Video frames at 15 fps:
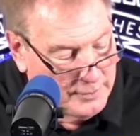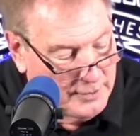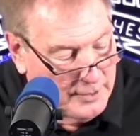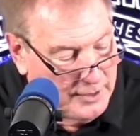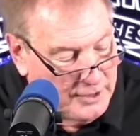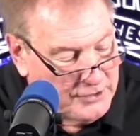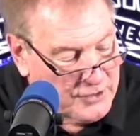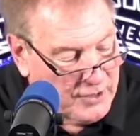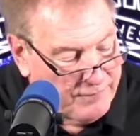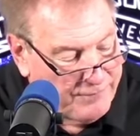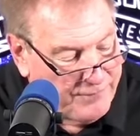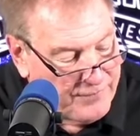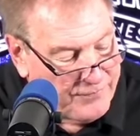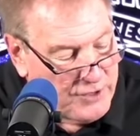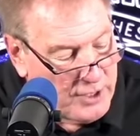He's got
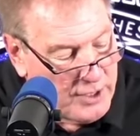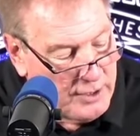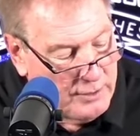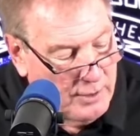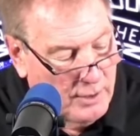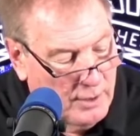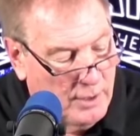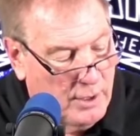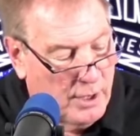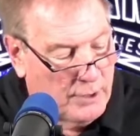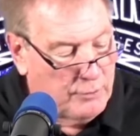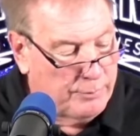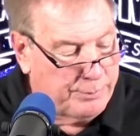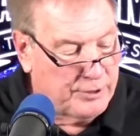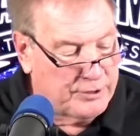
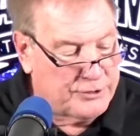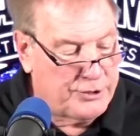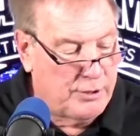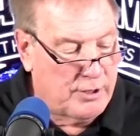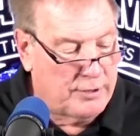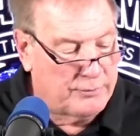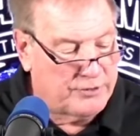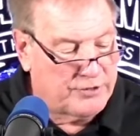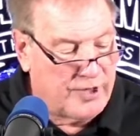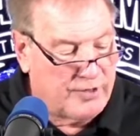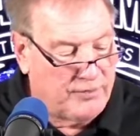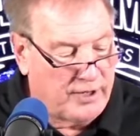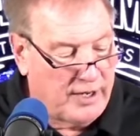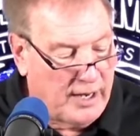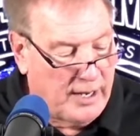1,500-plus yard
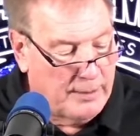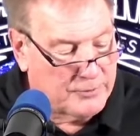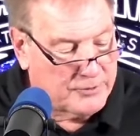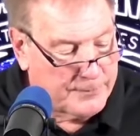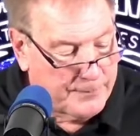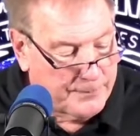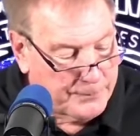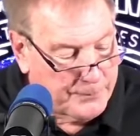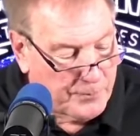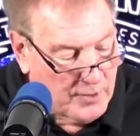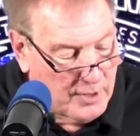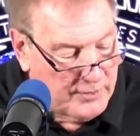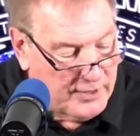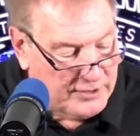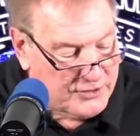receiving games.
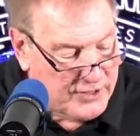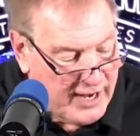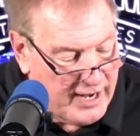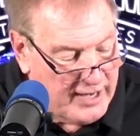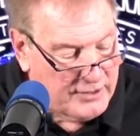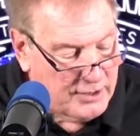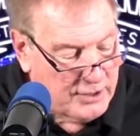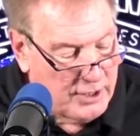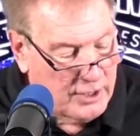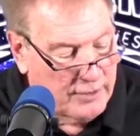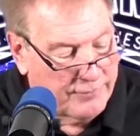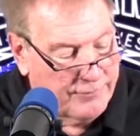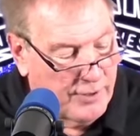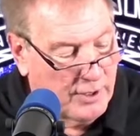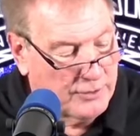That's eighth in the
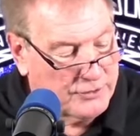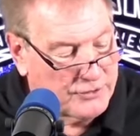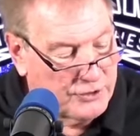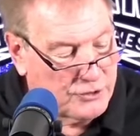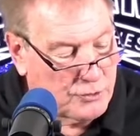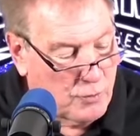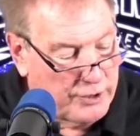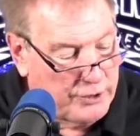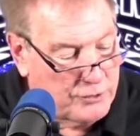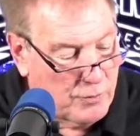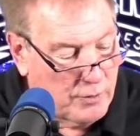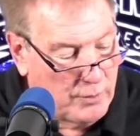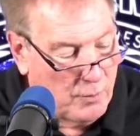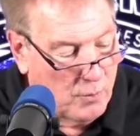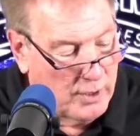NFL since
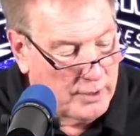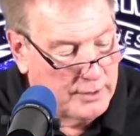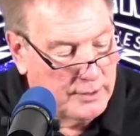2021.